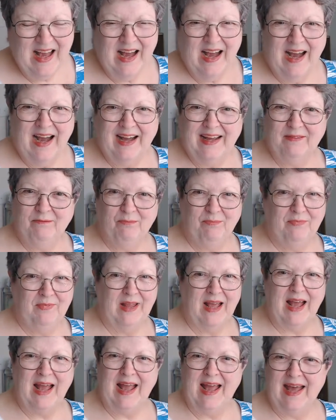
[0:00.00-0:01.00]
I
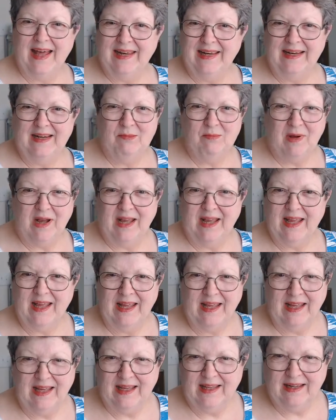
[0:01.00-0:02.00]
I had it in my
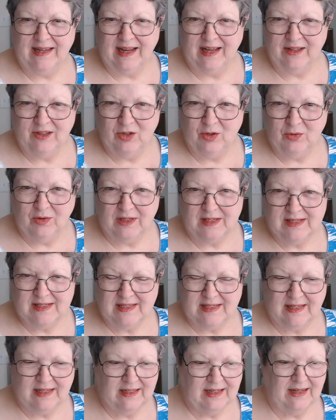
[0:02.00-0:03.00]
hand. I knew I
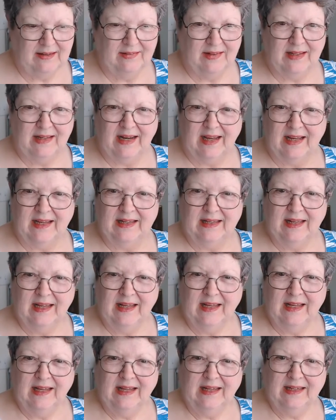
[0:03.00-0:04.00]
did, and then I
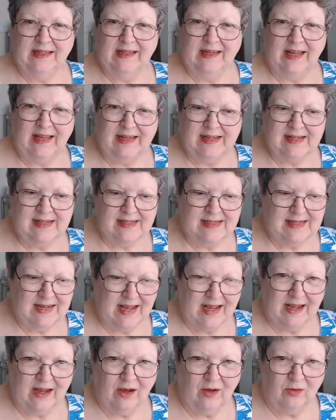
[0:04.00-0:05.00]
laid it
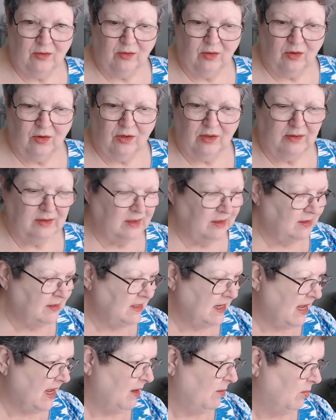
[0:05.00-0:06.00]
down on the
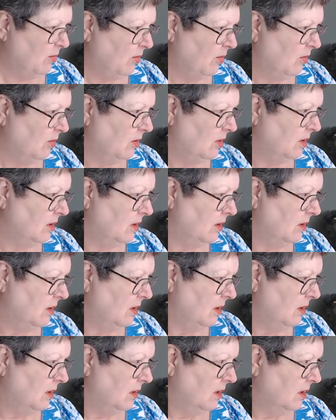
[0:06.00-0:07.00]
table
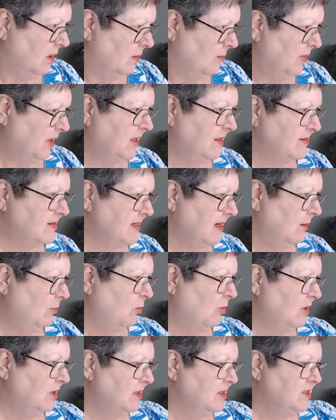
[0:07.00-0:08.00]
because I
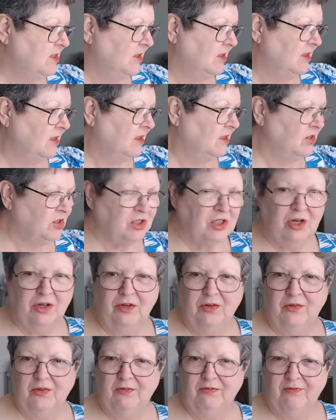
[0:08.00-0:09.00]
wanted to show
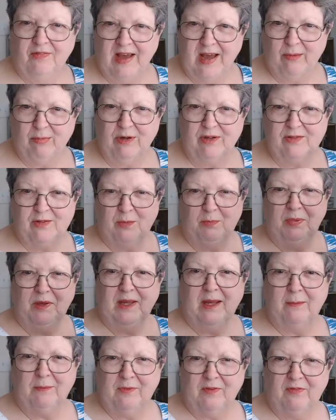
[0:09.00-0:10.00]
you the fabric. So I picked
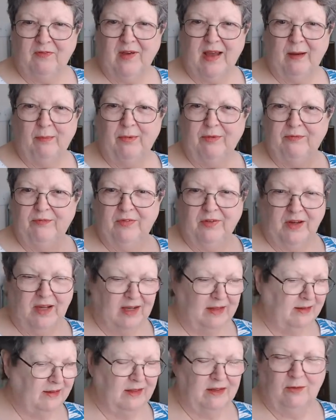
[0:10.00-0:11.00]
up the fabric and
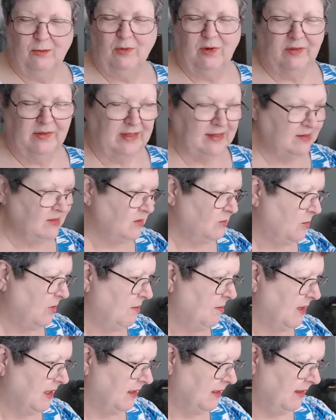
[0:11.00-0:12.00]
forgot that. Well, that's the way
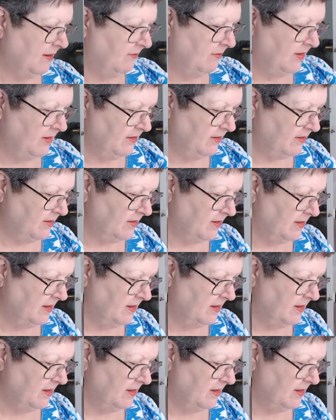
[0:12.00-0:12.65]
my life is.